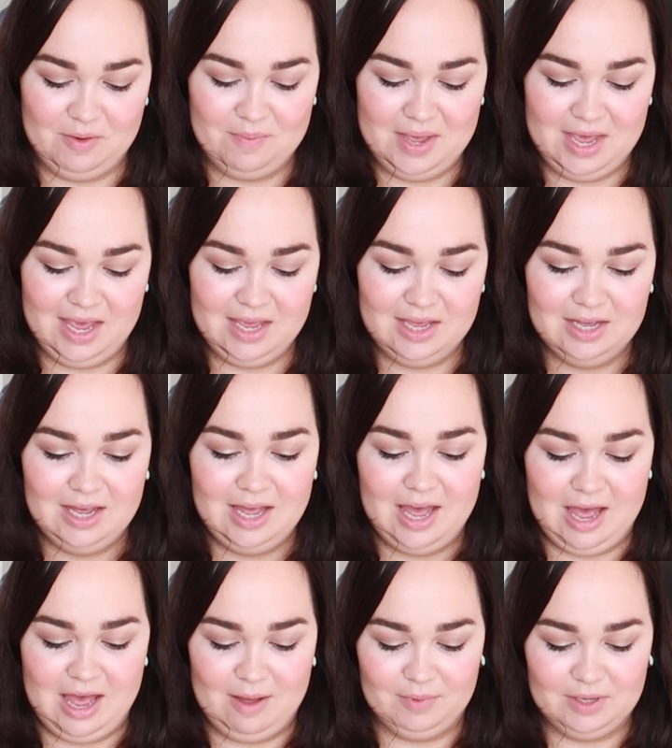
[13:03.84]
me,
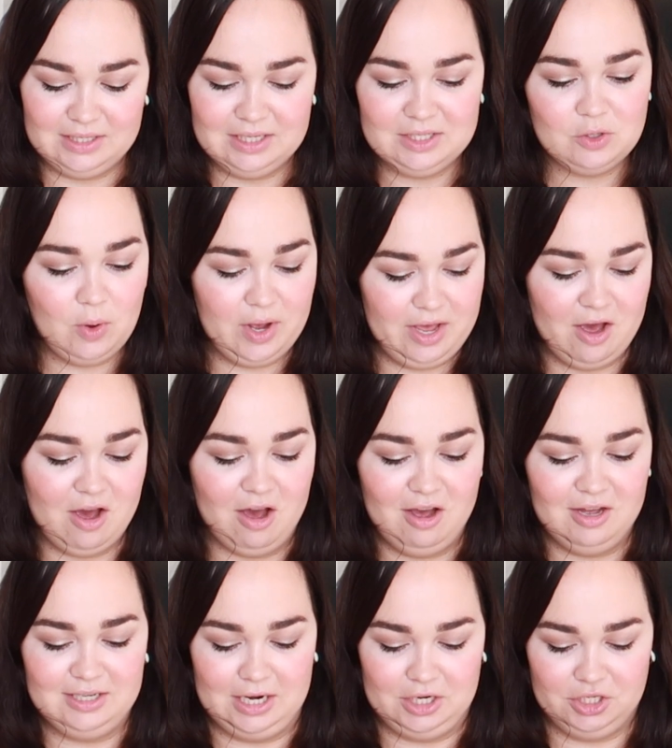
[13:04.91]
because it's quite
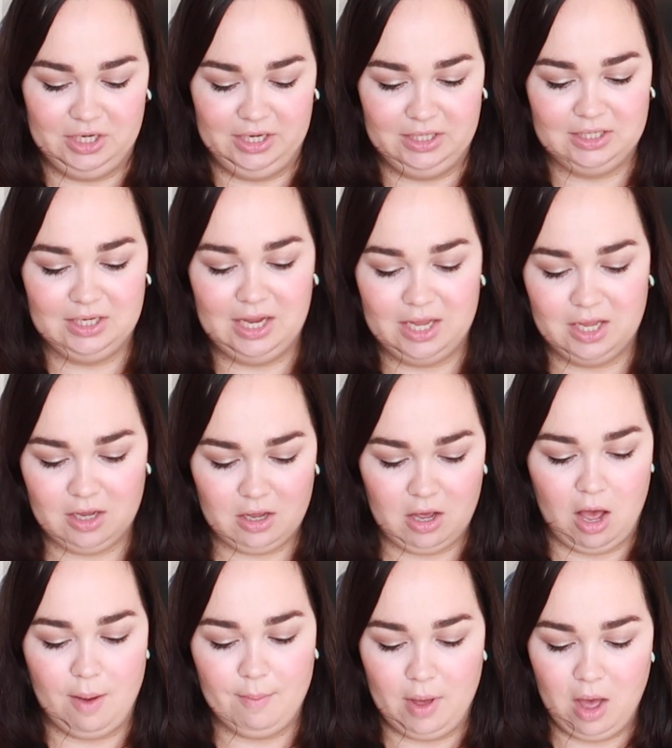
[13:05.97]
hard actually to like
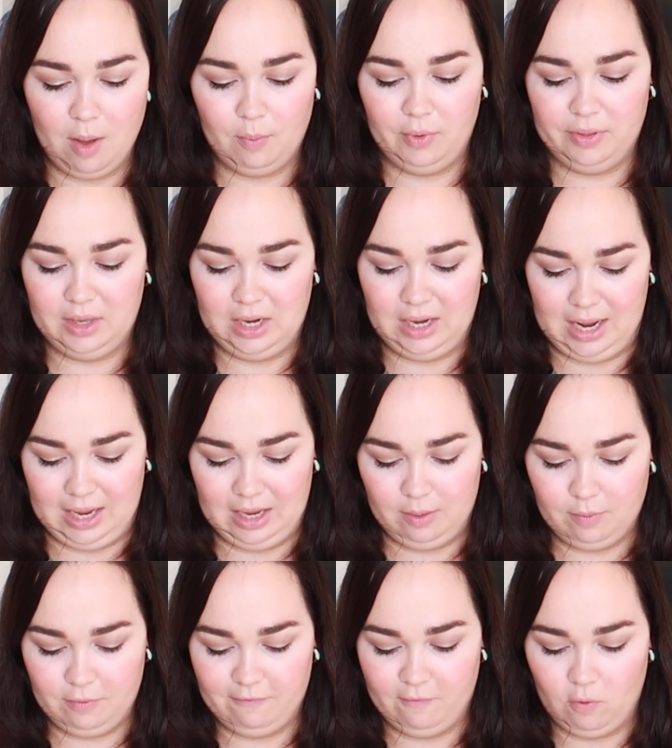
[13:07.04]
come up with a
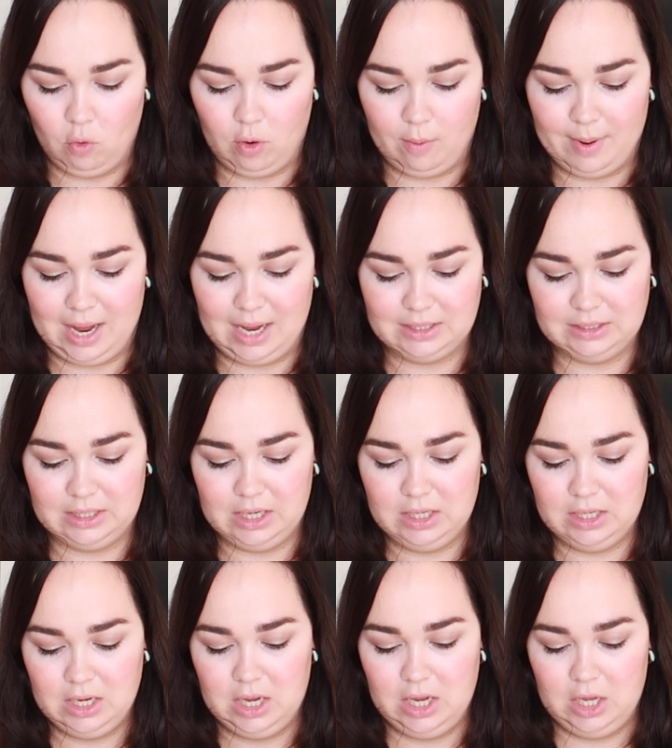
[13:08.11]
name for a
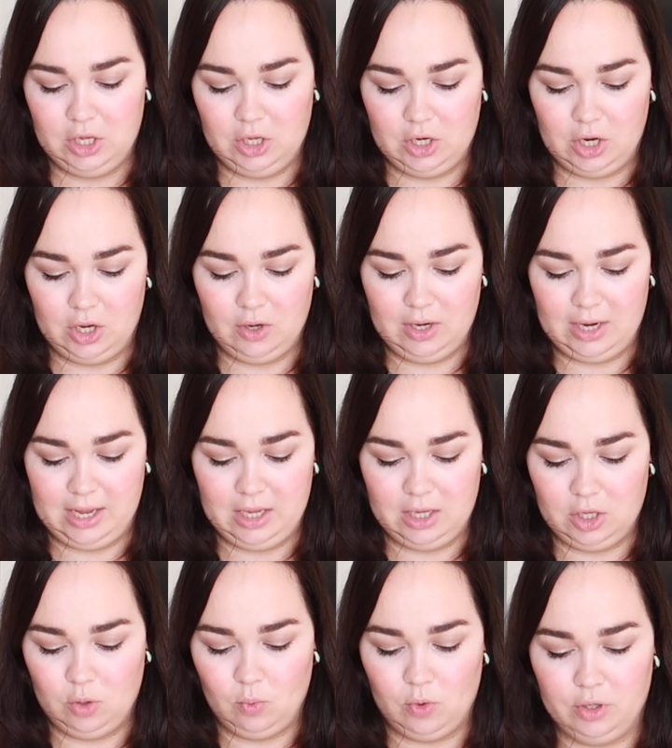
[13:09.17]
pattern, you know,
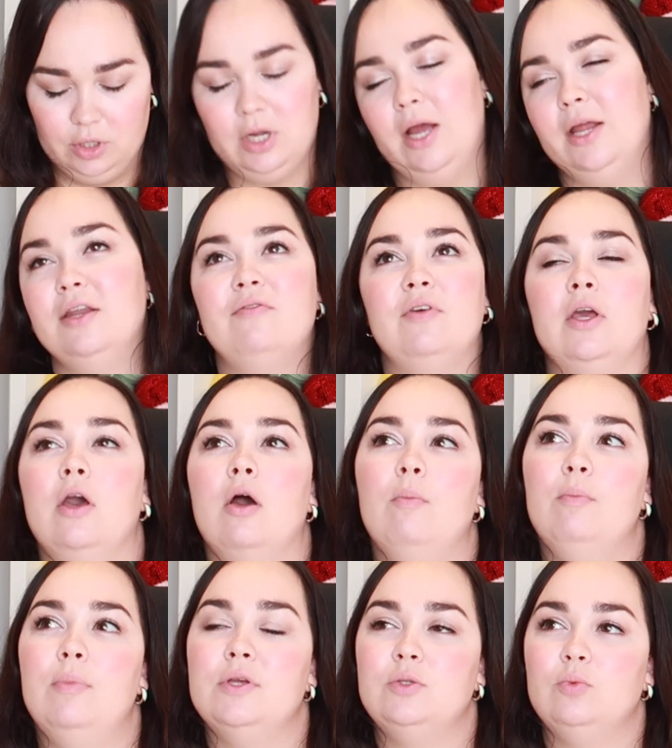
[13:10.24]
like you want to kind of
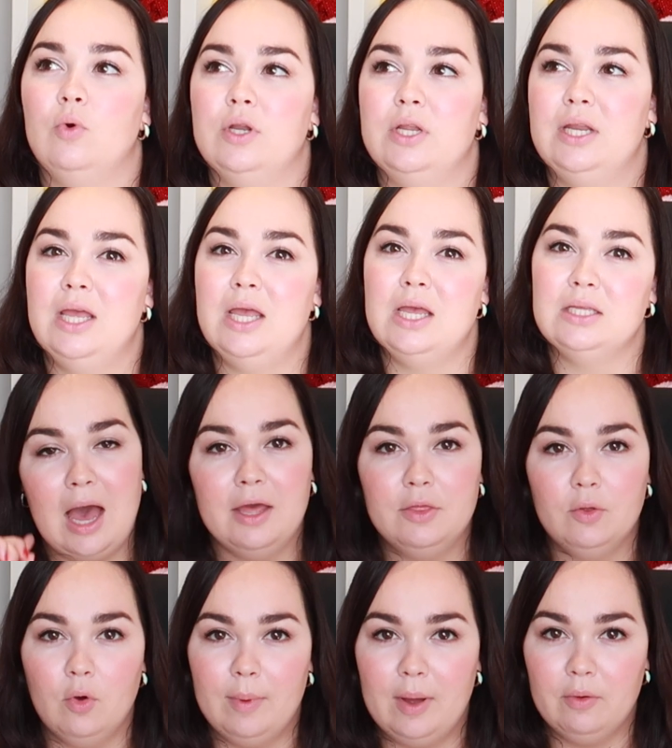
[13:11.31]
encompass what it is. I
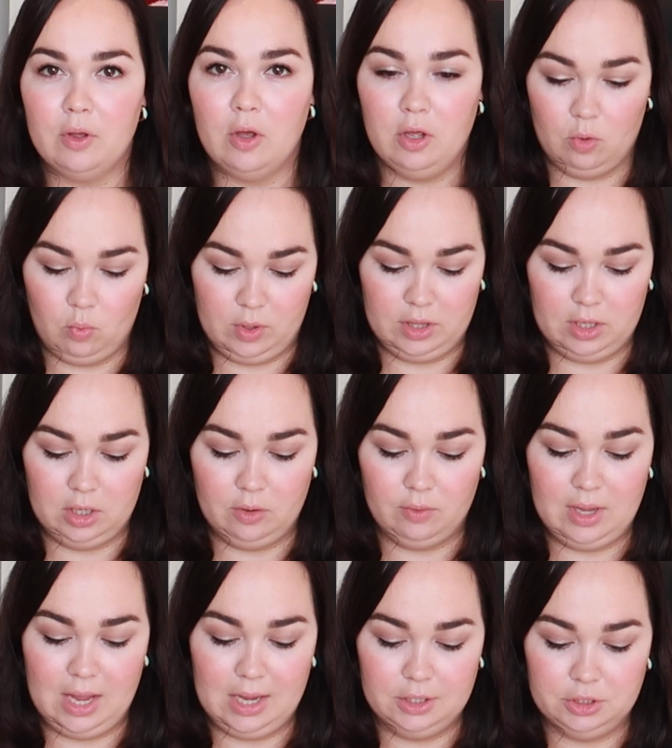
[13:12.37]
thought about going with
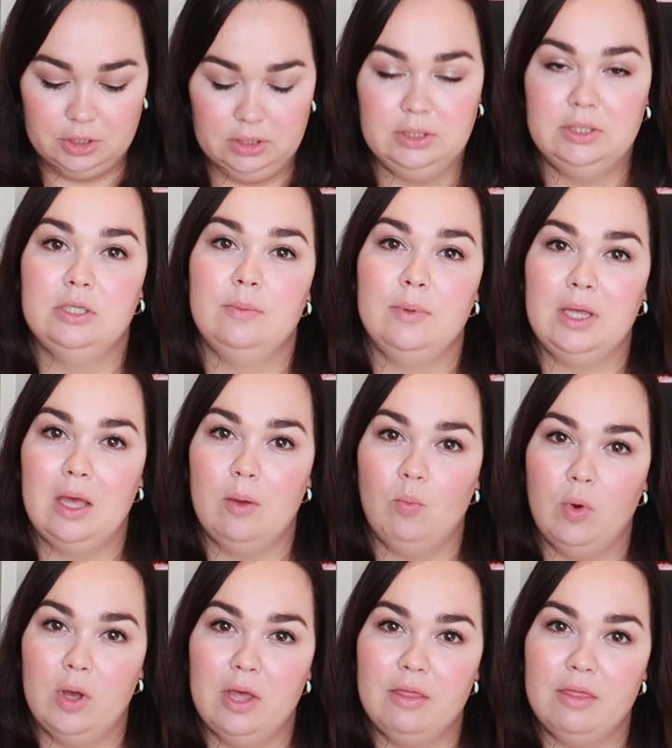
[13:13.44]
locations to
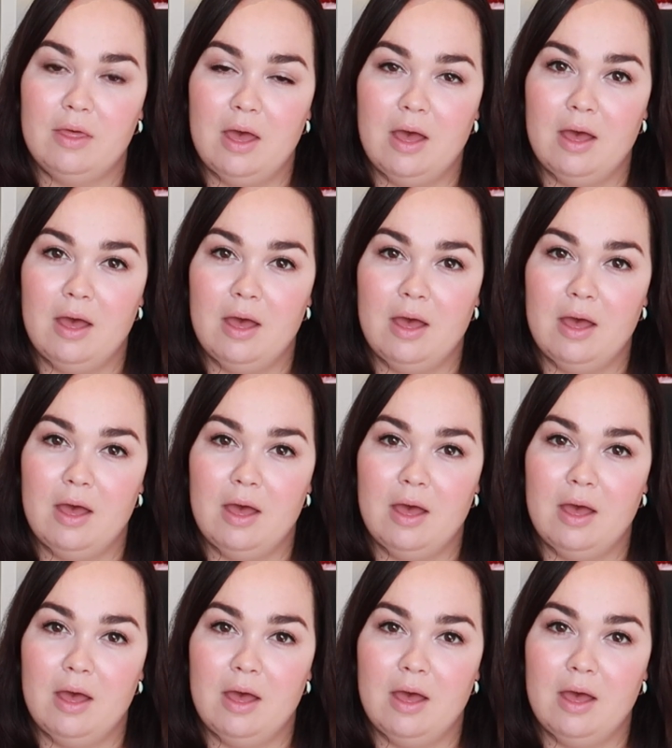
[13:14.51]
begin with,